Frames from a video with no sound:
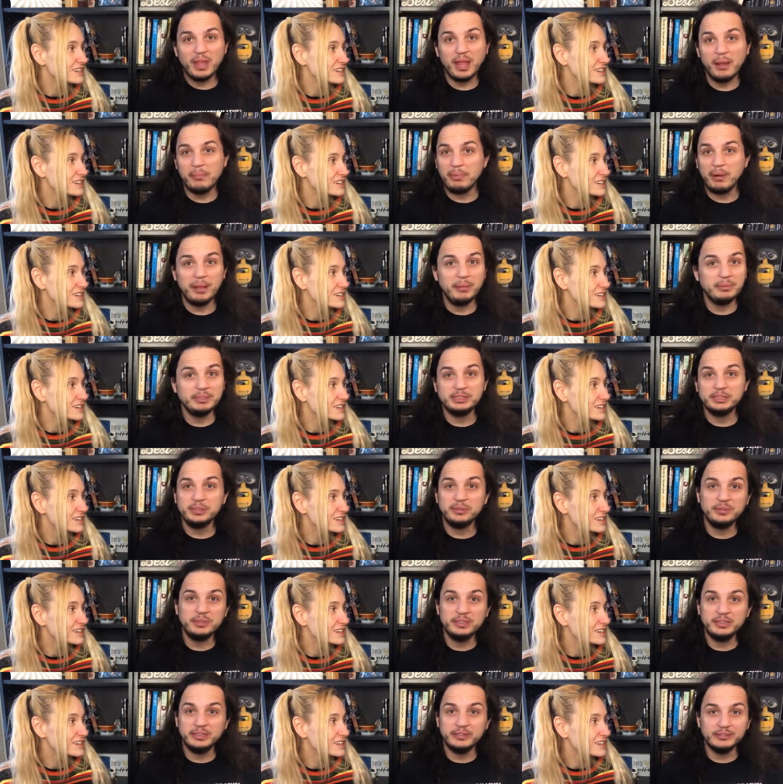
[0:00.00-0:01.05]
Speaker 1: probably still
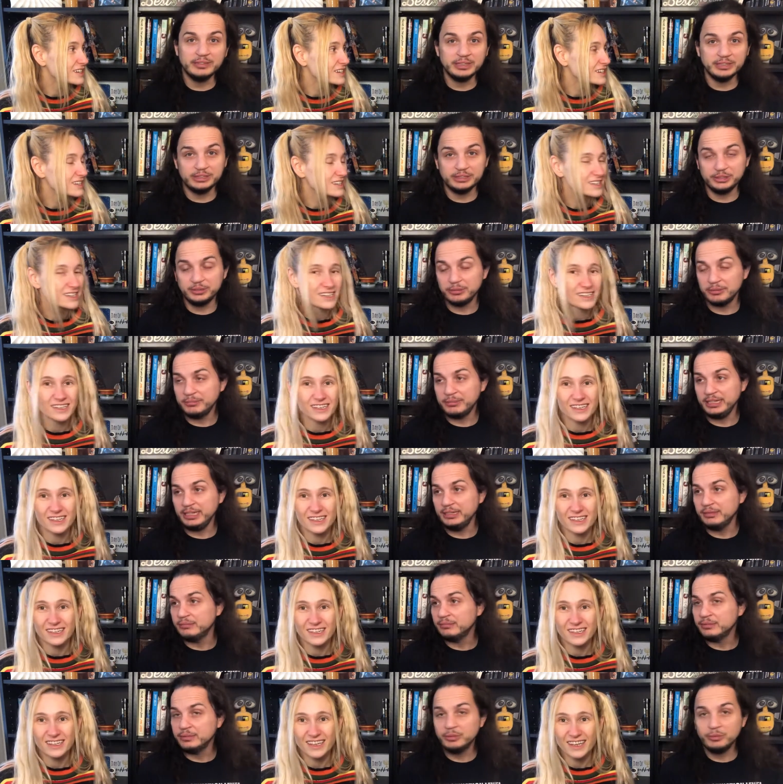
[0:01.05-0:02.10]
wouldn't have because you were mean
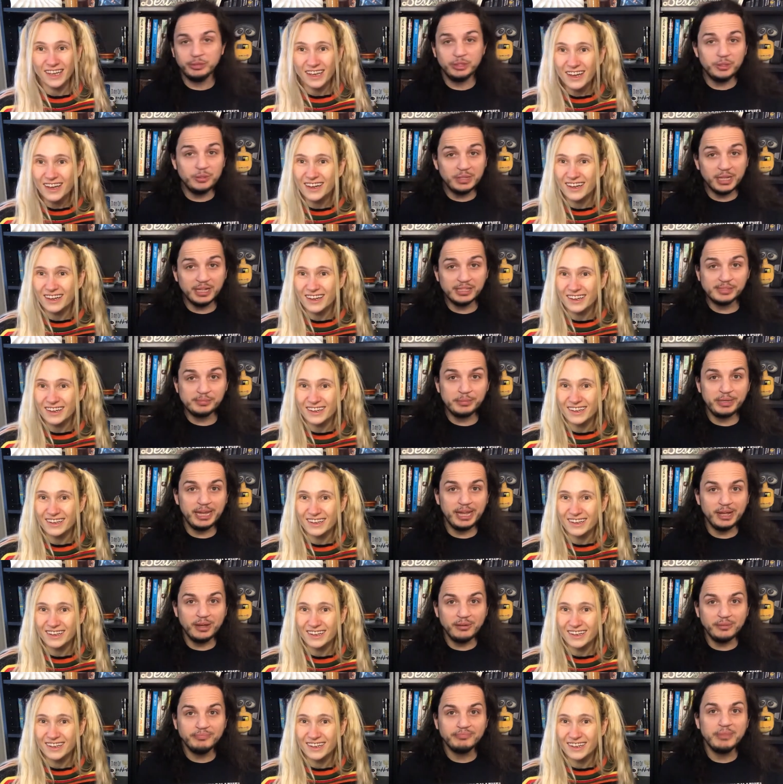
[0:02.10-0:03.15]
yeah. when you cuss me
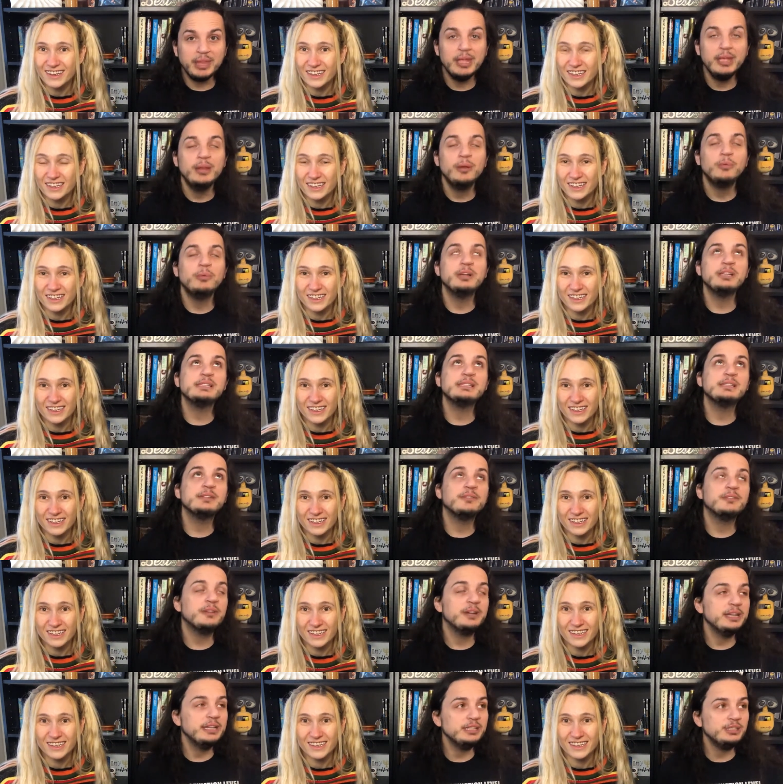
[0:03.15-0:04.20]
out what is the
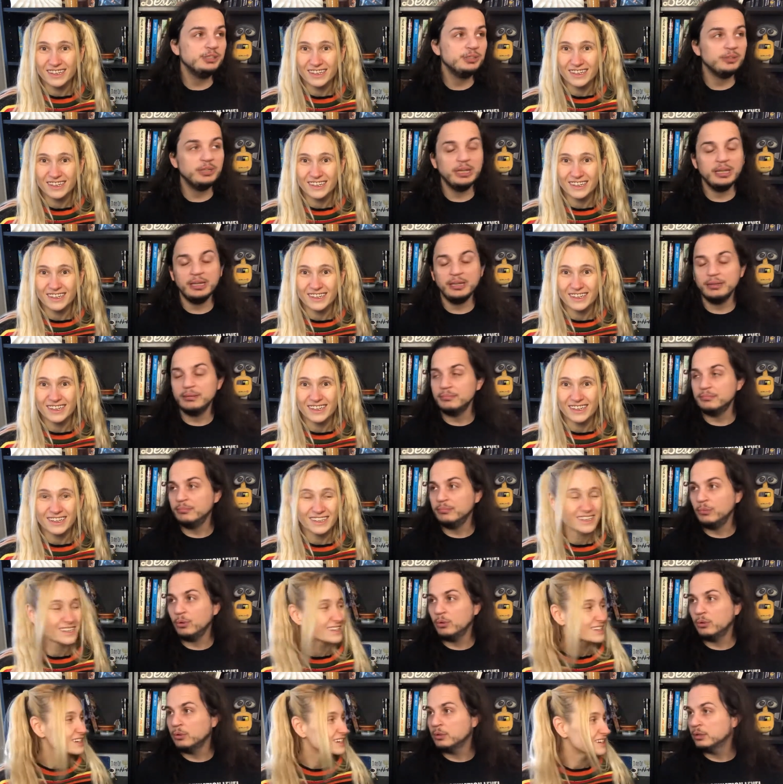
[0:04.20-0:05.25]
phrase you get
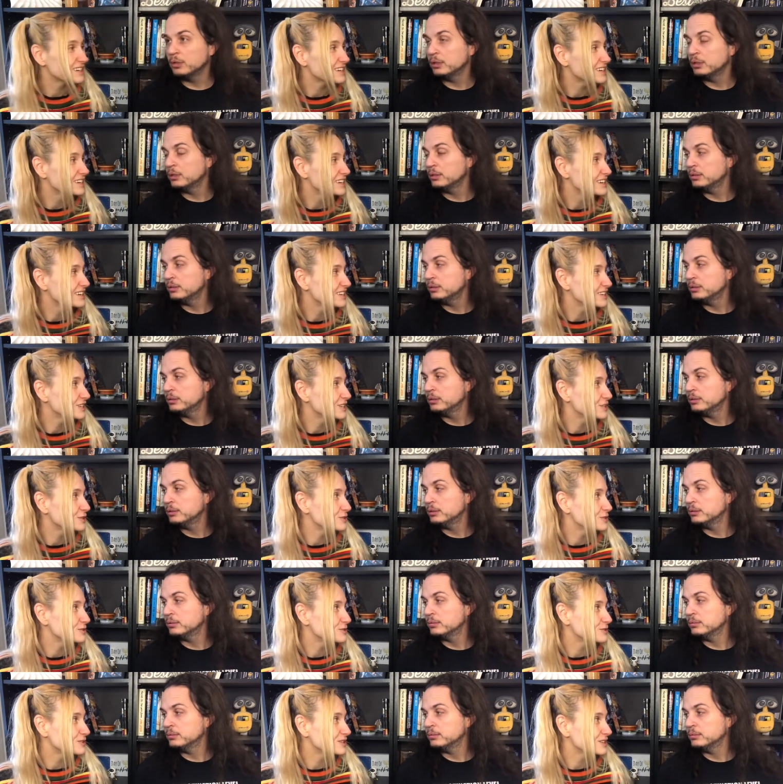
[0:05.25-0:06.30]
more
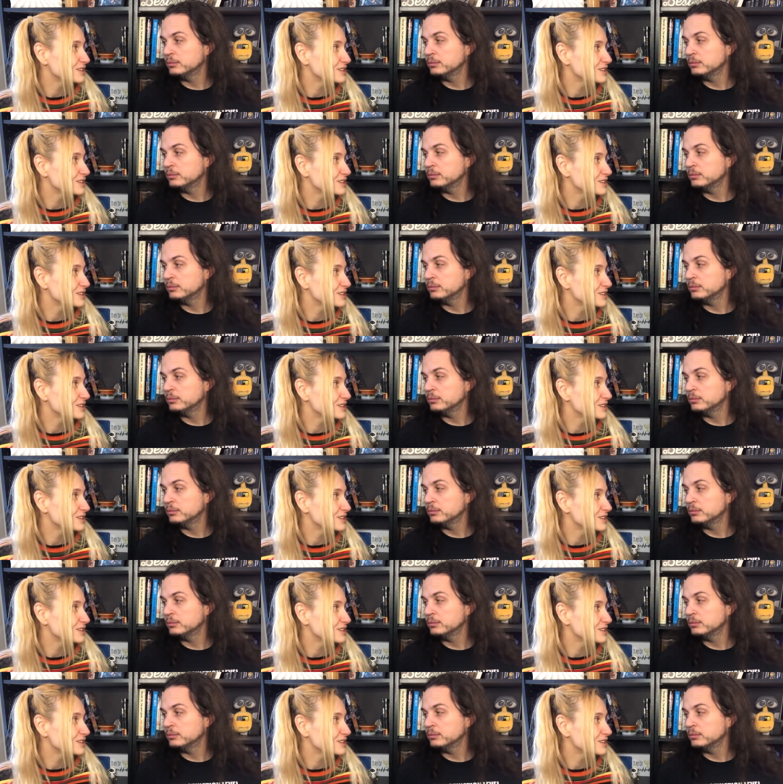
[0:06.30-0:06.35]
you